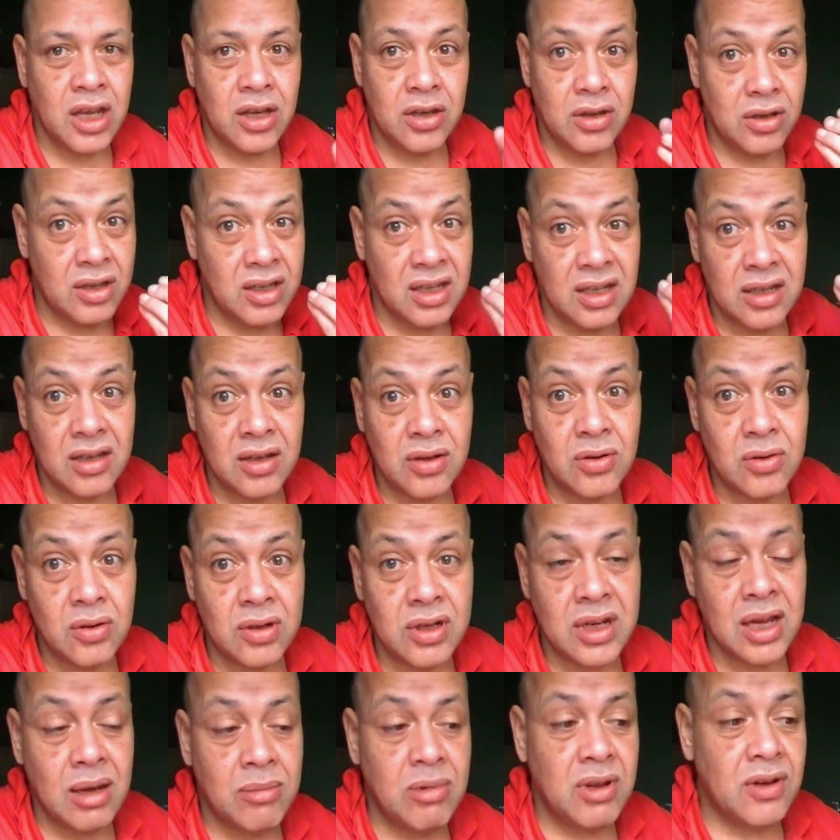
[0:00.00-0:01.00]
You need a good
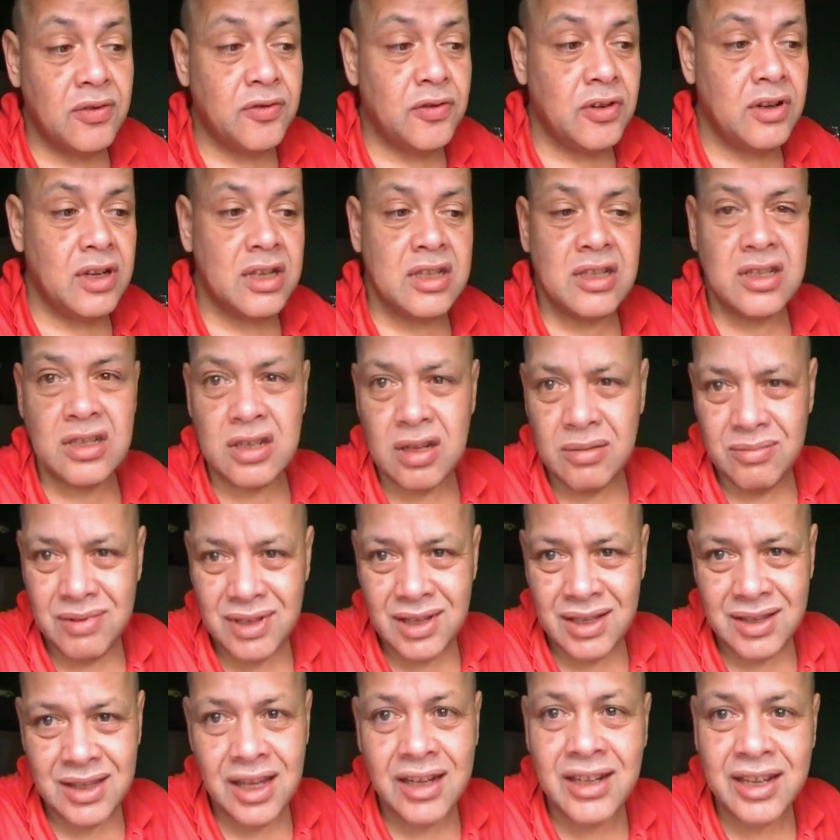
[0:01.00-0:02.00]
tablet for this,
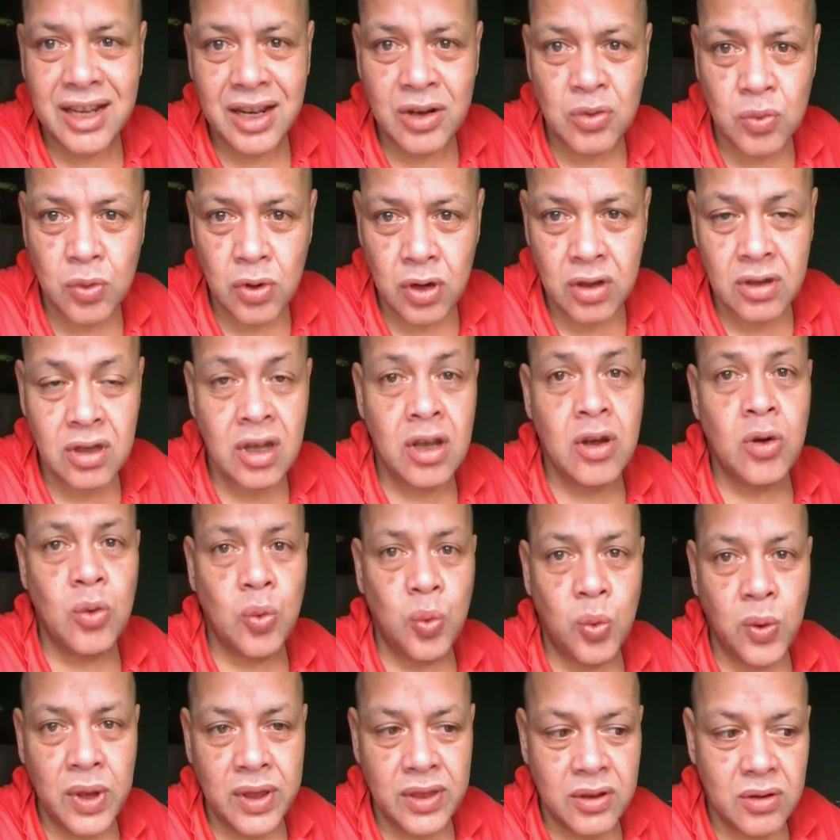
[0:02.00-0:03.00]
something that can run
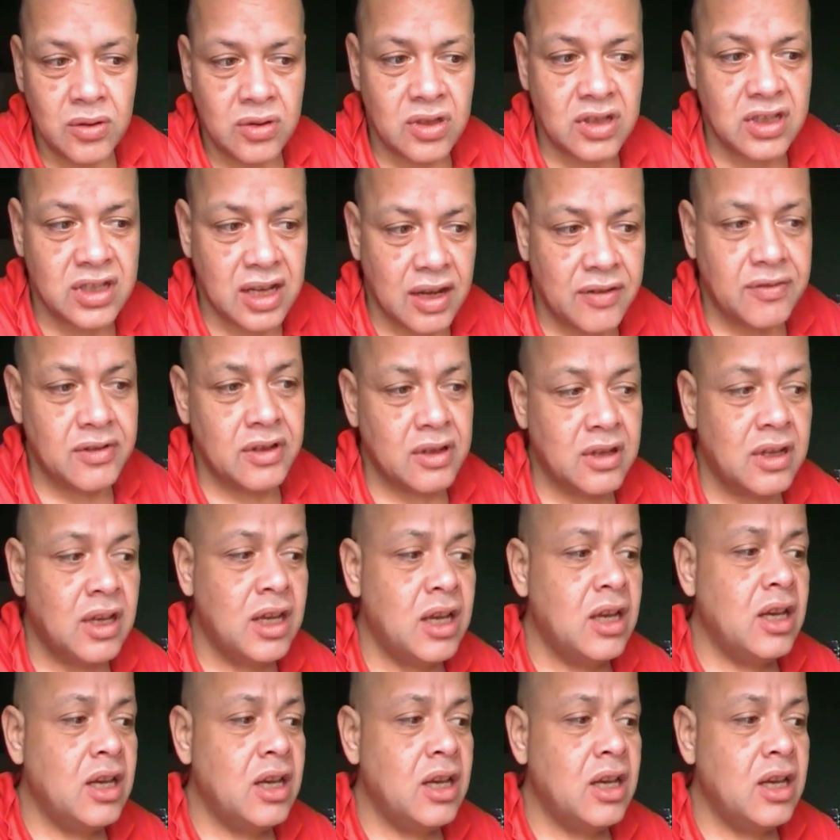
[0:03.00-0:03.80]
Windows 7.